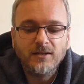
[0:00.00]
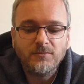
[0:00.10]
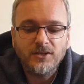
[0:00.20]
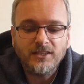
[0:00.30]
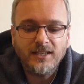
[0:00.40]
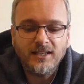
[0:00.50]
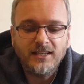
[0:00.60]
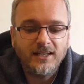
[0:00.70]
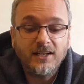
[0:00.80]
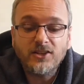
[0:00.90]
But
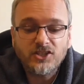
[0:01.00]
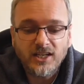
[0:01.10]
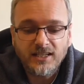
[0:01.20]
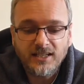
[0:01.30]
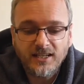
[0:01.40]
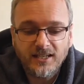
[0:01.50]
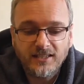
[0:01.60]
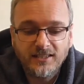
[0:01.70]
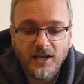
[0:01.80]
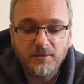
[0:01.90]
yeah, another
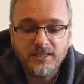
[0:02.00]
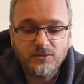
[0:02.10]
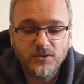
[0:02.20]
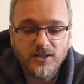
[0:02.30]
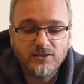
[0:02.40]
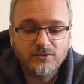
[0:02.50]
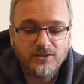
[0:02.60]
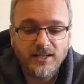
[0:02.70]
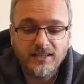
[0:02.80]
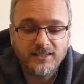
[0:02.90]
J-Kart. I mean, this is one of those,
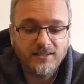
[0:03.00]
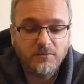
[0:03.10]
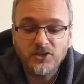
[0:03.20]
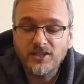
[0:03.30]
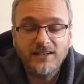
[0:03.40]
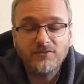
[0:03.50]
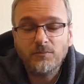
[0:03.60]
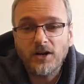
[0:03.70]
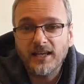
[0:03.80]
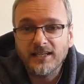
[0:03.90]
say that, I mean, you could
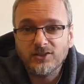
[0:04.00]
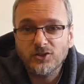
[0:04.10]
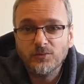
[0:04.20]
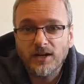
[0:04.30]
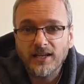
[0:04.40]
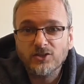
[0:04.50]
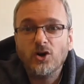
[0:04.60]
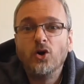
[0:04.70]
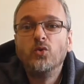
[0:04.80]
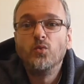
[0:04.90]
even play 2 players
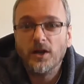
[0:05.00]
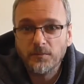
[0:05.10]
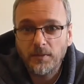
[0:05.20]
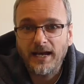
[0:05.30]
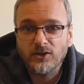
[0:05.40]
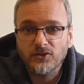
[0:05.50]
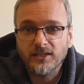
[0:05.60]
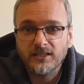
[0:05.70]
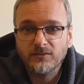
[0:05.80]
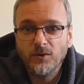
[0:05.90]
on 1 pad on this.